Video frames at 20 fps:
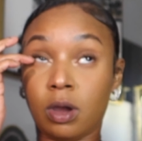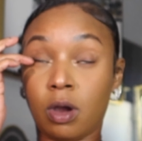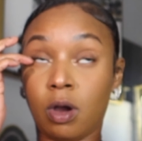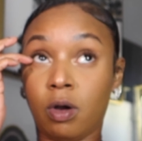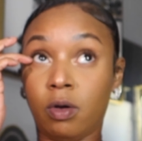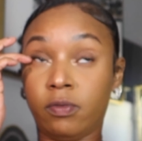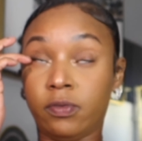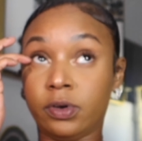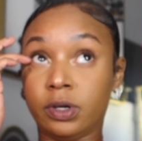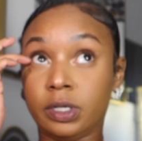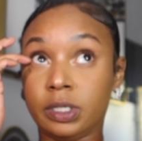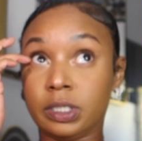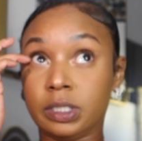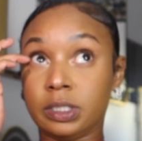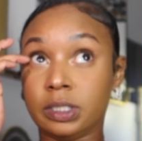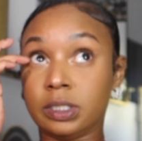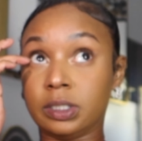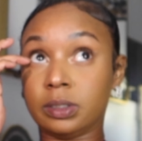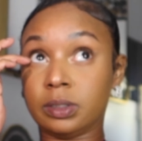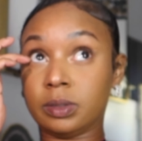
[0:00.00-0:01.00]

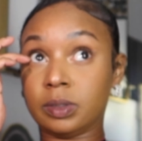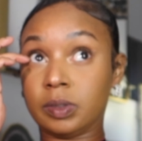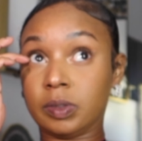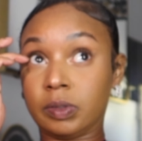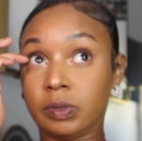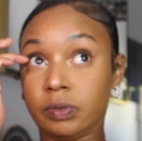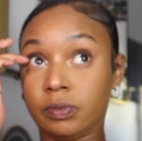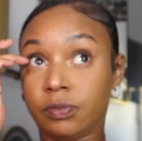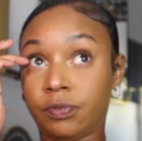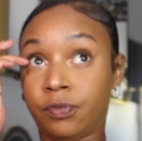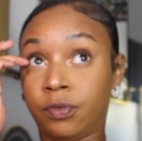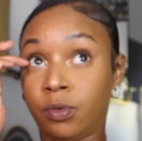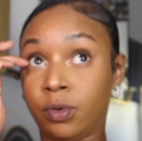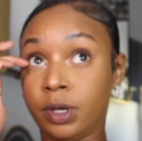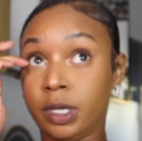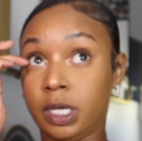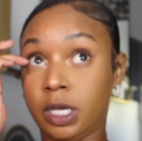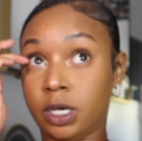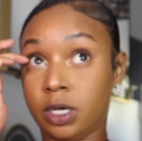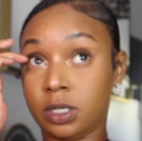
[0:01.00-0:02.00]
Over four
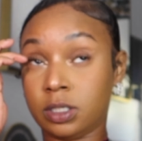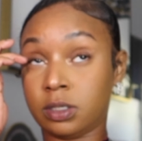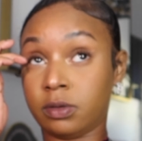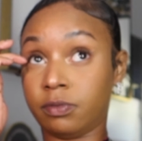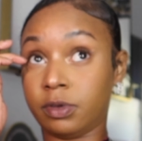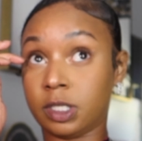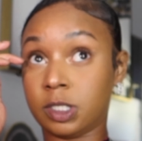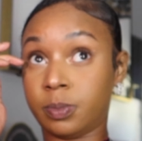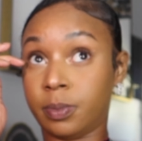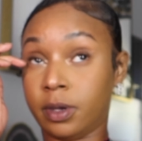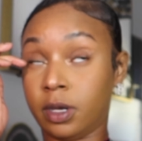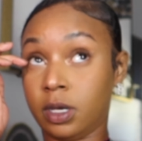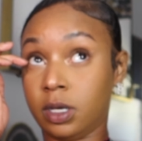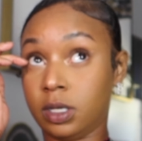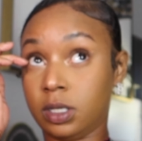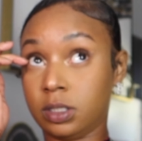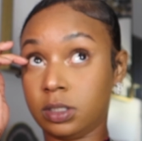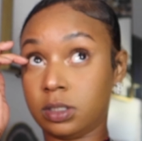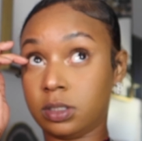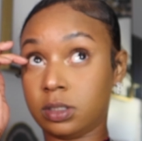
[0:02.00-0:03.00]
years of
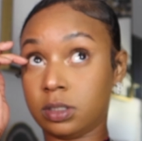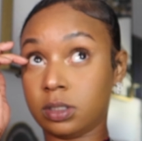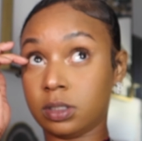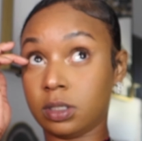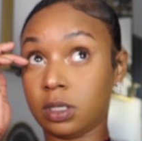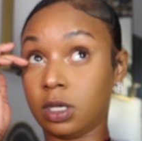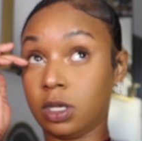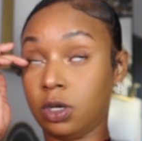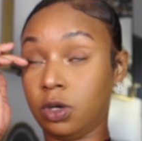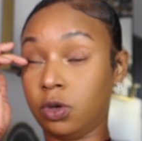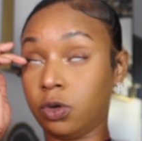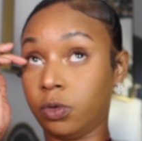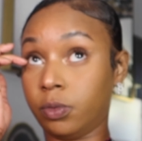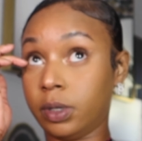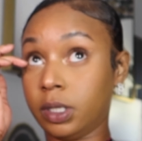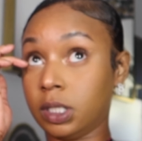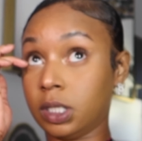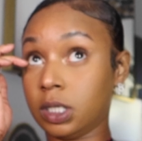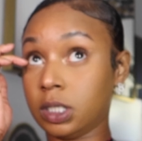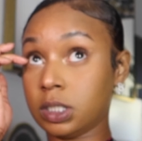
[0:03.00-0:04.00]
experience in
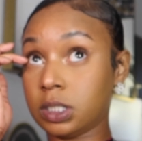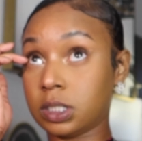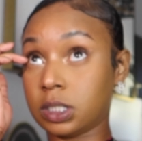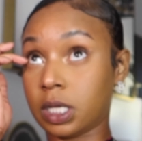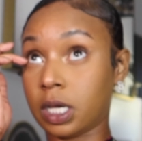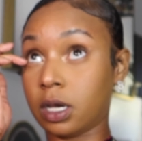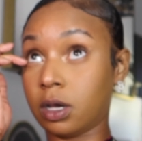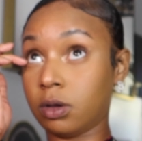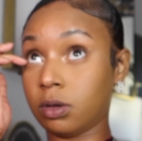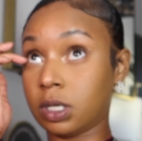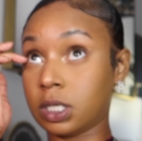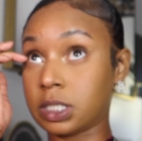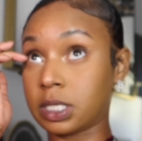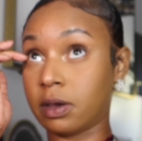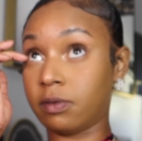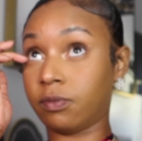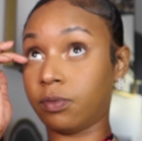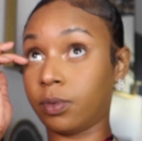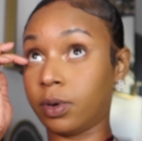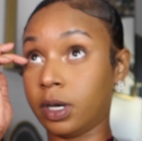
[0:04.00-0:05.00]
doing this now because
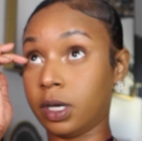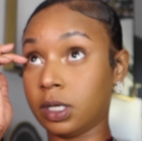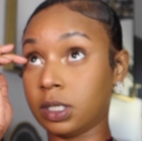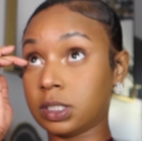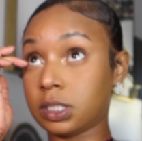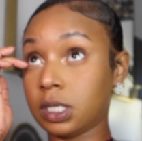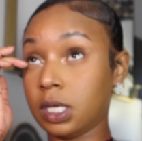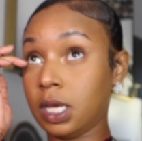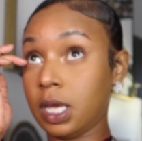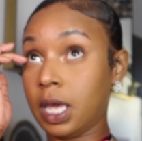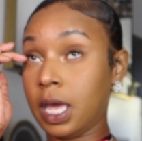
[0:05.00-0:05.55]
I've worked.